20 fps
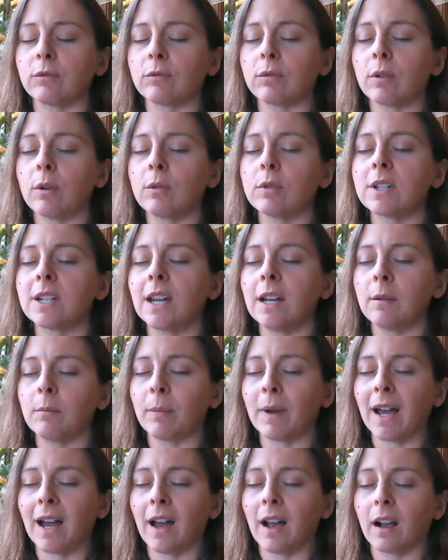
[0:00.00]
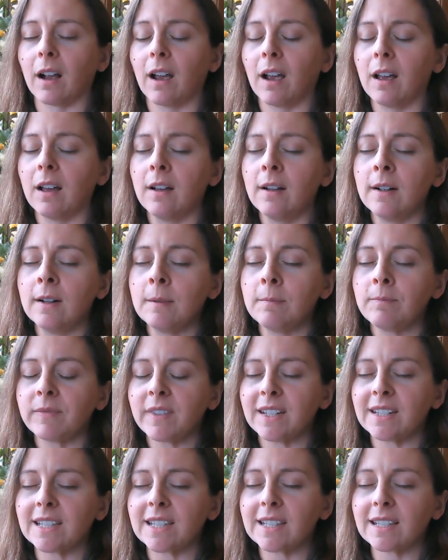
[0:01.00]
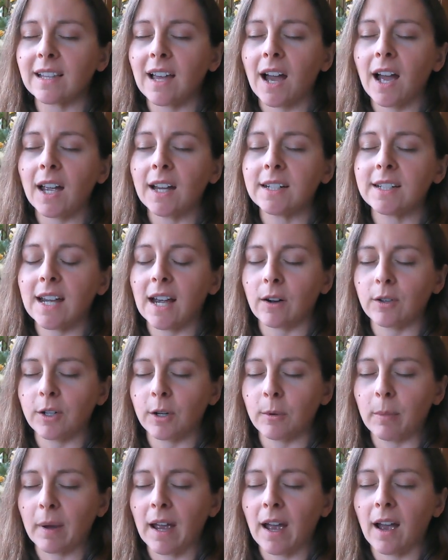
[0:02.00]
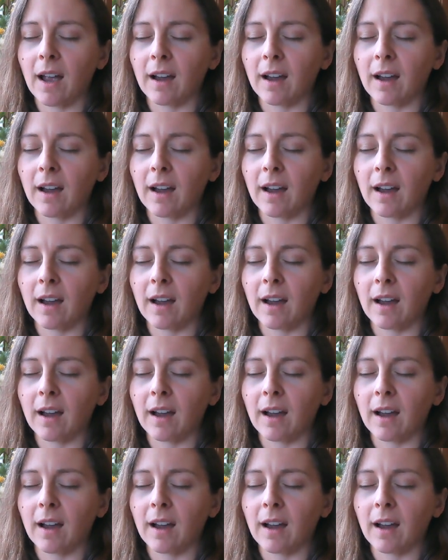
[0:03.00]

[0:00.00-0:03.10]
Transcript: rotate back and slide down your back.